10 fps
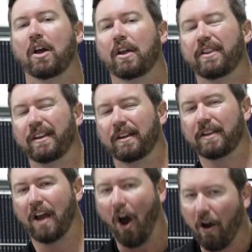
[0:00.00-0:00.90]

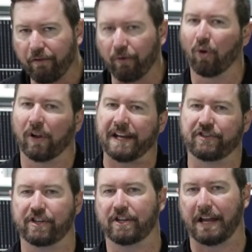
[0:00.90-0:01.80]
the overall
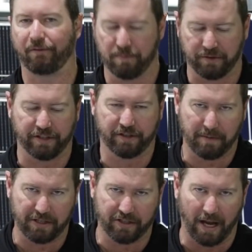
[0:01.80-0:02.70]
energy you get from your
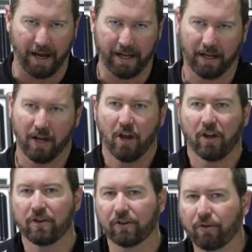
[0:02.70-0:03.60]
system each day,
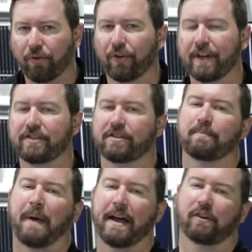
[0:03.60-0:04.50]
you increase your
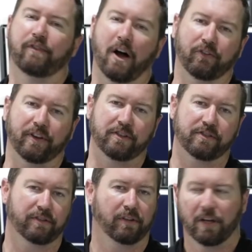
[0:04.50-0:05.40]
panel voltage.